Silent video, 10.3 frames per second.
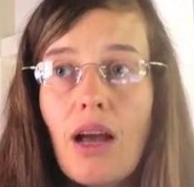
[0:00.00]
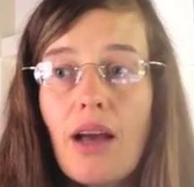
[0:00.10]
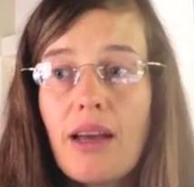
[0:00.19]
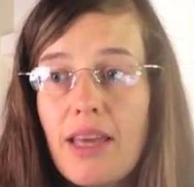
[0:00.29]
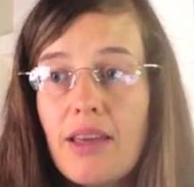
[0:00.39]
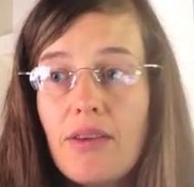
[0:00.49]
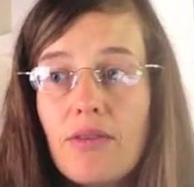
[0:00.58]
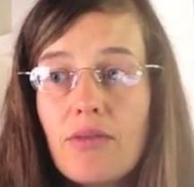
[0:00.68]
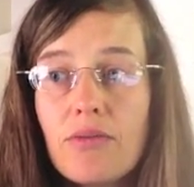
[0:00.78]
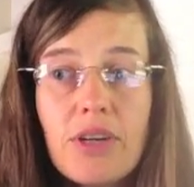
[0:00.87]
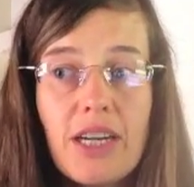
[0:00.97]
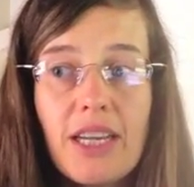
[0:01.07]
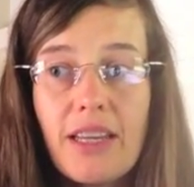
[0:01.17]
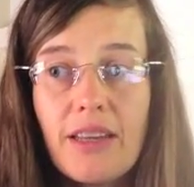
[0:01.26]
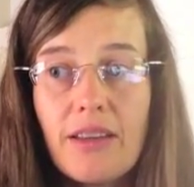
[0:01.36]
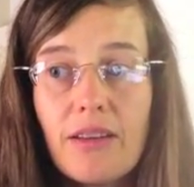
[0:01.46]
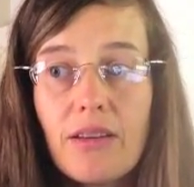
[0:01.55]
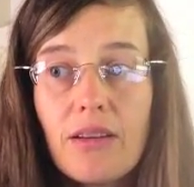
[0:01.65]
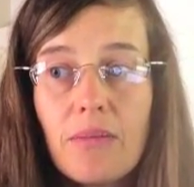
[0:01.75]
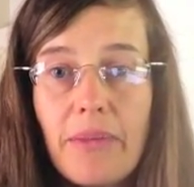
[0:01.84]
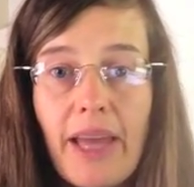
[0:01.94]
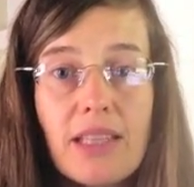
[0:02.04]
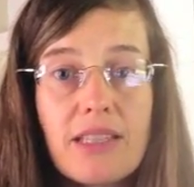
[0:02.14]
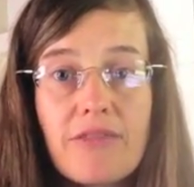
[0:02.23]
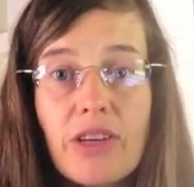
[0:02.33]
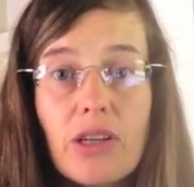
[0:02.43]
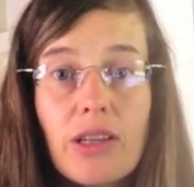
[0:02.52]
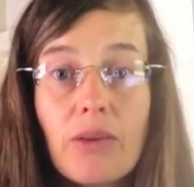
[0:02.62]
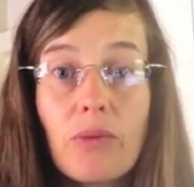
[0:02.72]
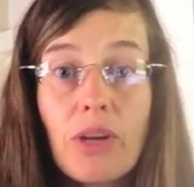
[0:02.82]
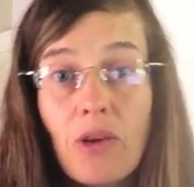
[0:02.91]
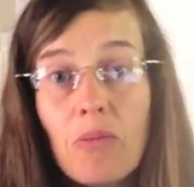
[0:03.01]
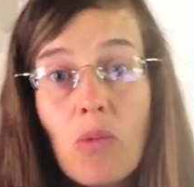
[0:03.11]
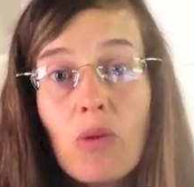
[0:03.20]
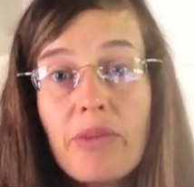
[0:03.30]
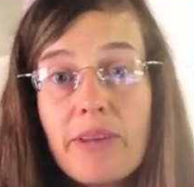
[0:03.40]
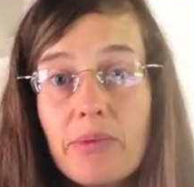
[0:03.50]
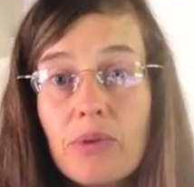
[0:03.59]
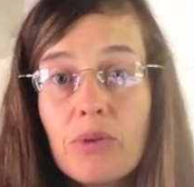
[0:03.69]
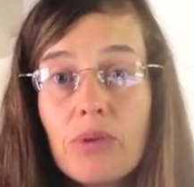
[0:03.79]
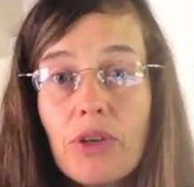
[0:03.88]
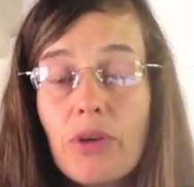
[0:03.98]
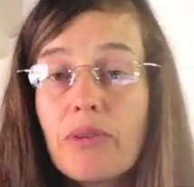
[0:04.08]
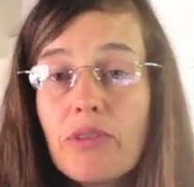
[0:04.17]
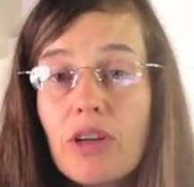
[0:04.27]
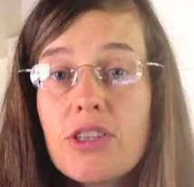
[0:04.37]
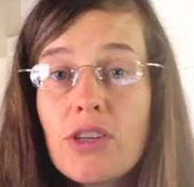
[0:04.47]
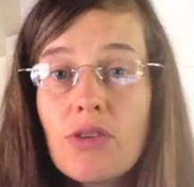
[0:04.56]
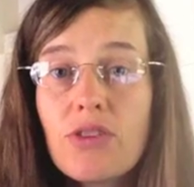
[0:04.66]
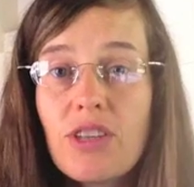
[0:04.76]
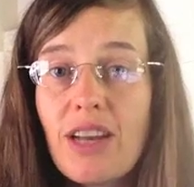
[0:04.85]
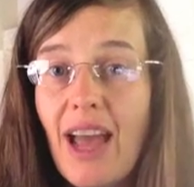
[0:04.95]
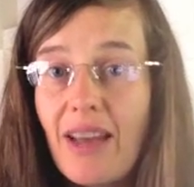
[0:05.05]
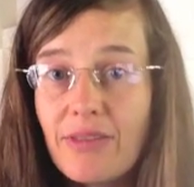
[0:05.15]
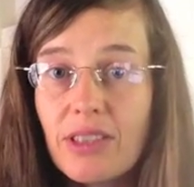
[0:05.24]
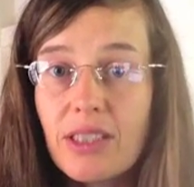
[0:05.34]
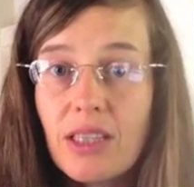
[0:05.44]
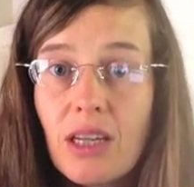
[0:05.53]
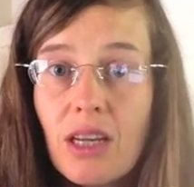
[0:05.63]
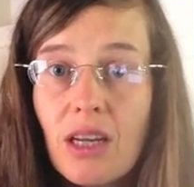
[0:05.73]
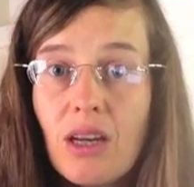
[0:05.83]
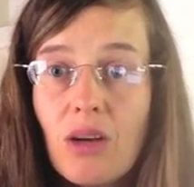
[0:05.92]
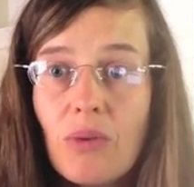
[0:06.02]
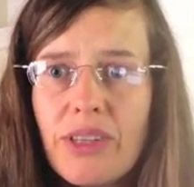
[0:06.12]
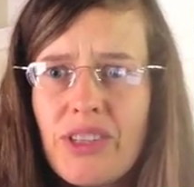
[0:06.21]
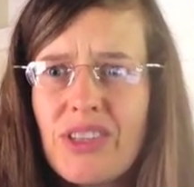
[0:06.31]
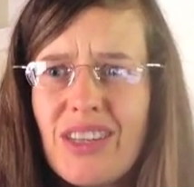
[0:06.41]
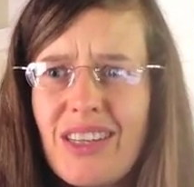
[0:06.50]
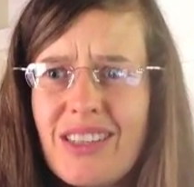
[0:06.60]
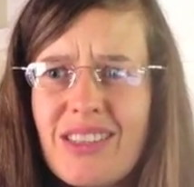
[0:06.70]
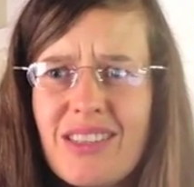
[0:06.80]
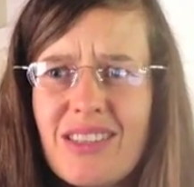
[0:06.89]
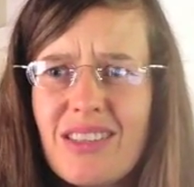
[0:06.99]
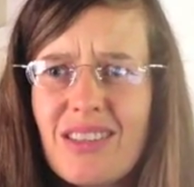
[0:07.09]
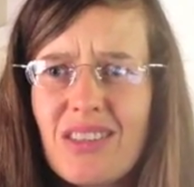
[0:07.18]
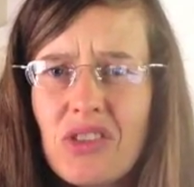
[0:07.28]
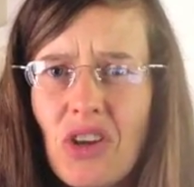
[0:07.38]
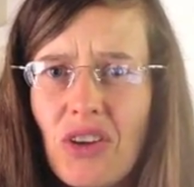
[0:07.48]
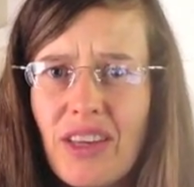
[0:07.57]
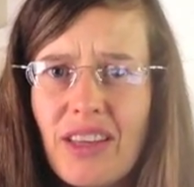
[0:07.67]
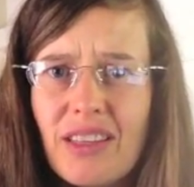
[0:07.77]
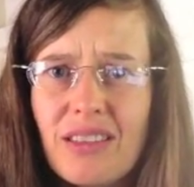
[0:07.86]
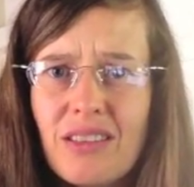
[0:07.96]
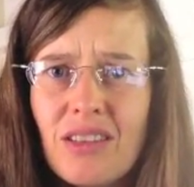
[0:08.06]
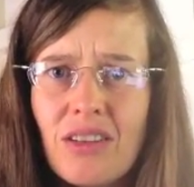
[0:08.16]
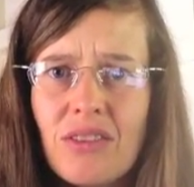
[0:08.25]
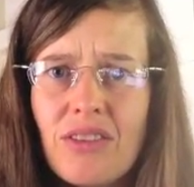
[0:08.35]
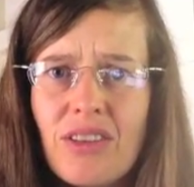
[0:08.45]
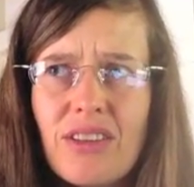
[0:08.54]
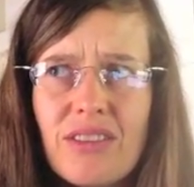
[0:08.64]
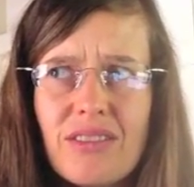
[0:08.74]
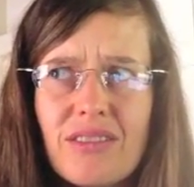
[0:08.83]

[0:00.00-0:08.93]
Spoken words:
I really began to feel like we know more people who have lost children than haven't, which is shocking, you know, that